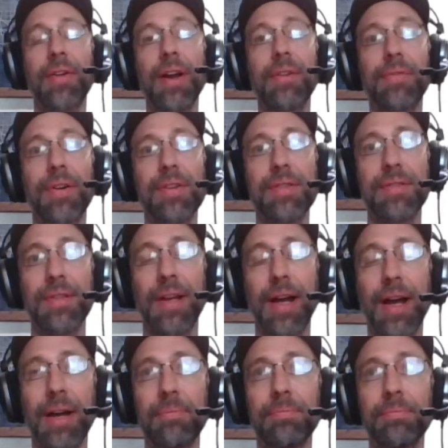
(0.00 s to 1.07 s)
First
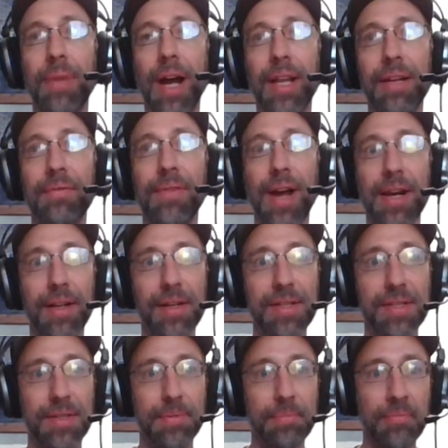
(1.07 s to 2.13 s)
Pilot
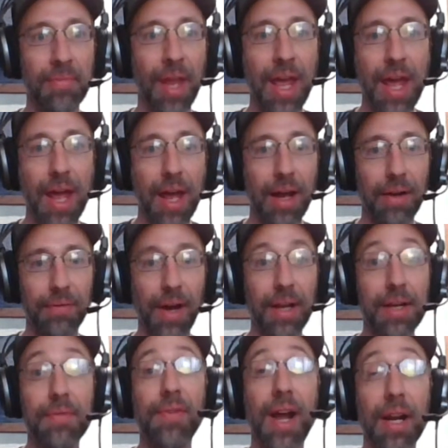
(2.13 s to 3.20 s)
finalists.
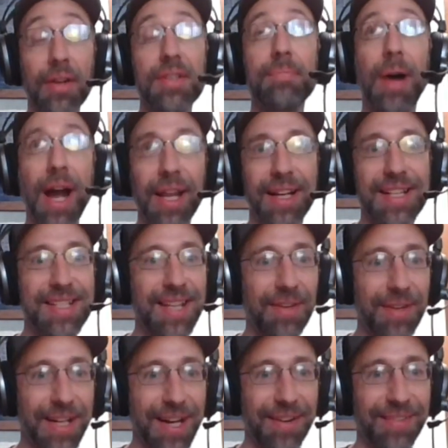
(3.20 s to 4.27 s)
Finalist pilots. There
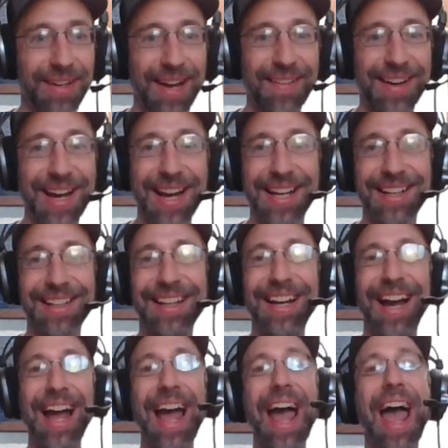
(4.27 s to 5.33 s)
we go. Now I got it.
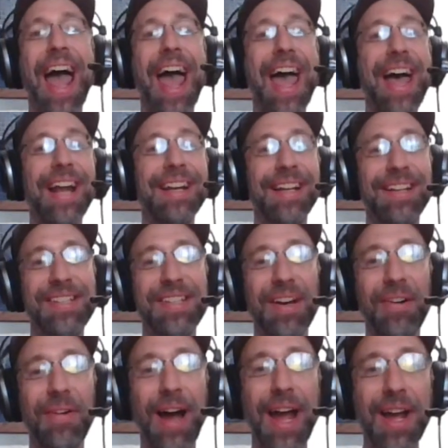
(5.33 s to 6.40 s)
And
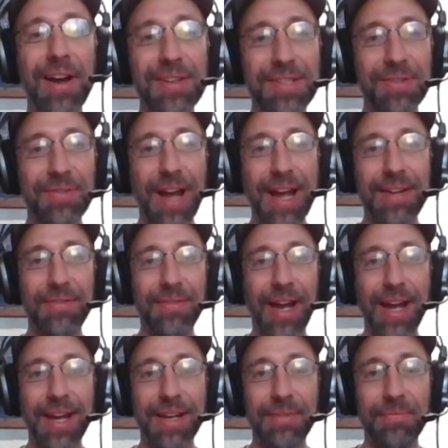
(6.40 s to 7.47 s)
so I also,
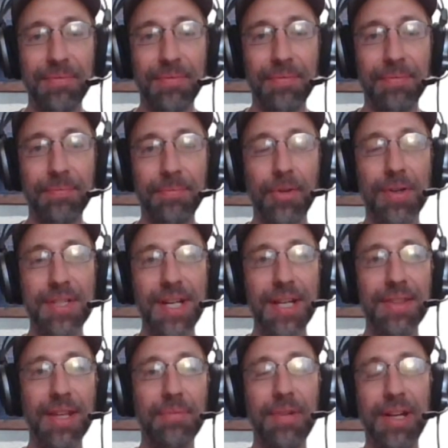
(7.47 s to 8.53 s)
I
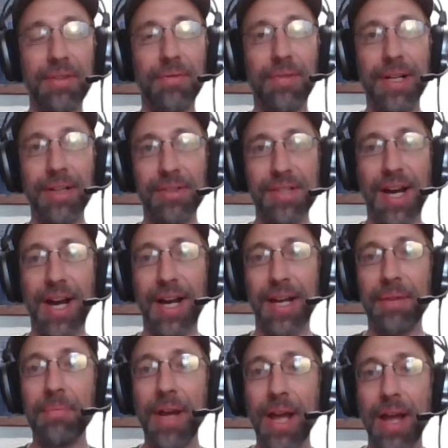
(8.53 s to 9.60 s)
critiqued them in real time